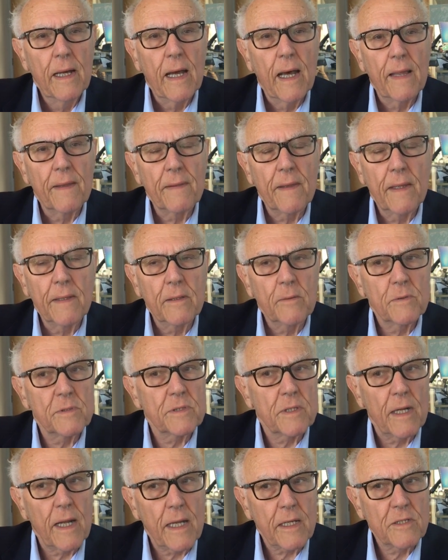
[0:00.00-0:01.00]
And then there was
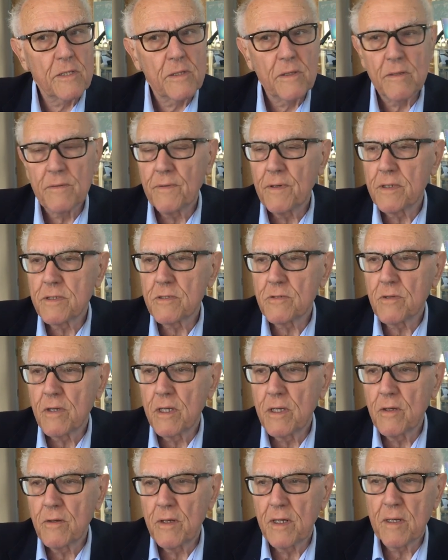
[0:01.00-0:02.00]
an accident of history,
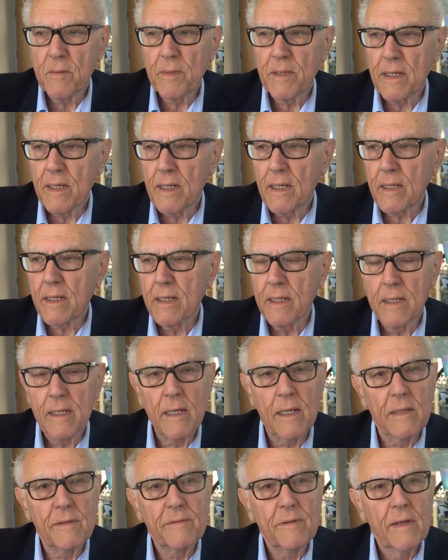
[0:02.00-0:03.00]
and you need a bit of luck in
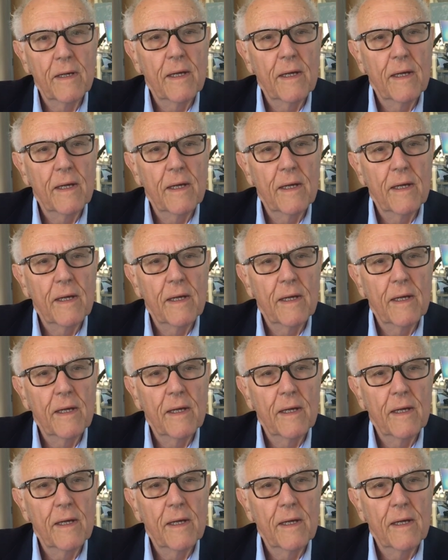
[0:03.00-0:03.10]
life.